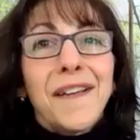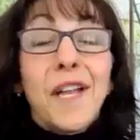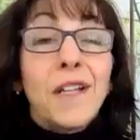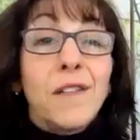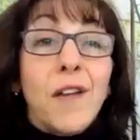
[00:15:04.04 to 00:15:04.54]
and
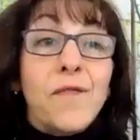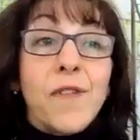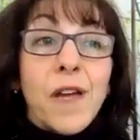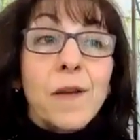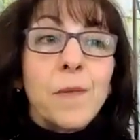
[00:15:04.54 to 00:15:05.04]
I love
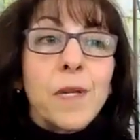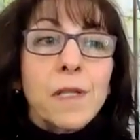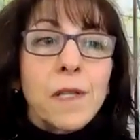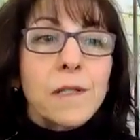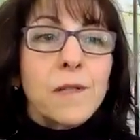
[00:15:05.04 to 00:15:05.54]
that,
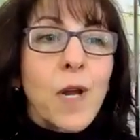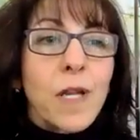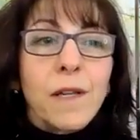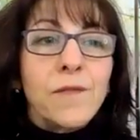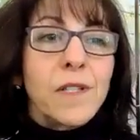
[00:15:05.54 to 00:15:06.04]
because that's why I
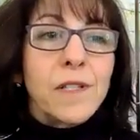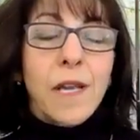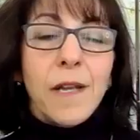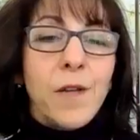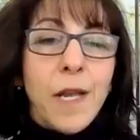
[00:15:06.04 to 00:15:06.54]
love to
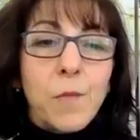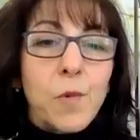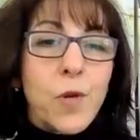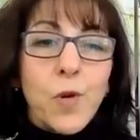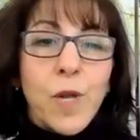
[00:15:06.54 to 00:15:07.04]
say name
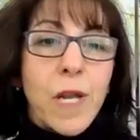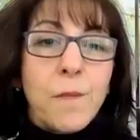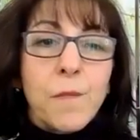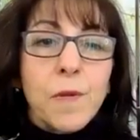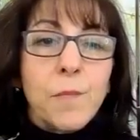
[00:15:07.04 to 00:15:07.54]
or no
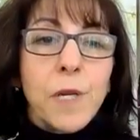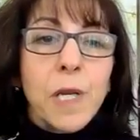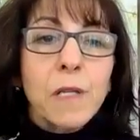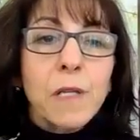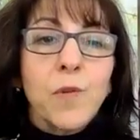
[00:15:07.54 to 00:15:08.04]
name,
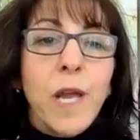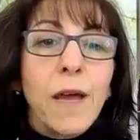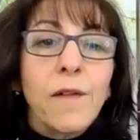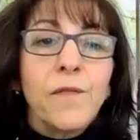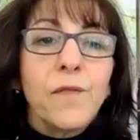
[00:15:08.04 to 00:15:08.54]
because we
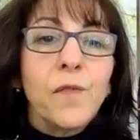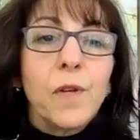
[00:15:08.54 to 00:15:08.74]
have,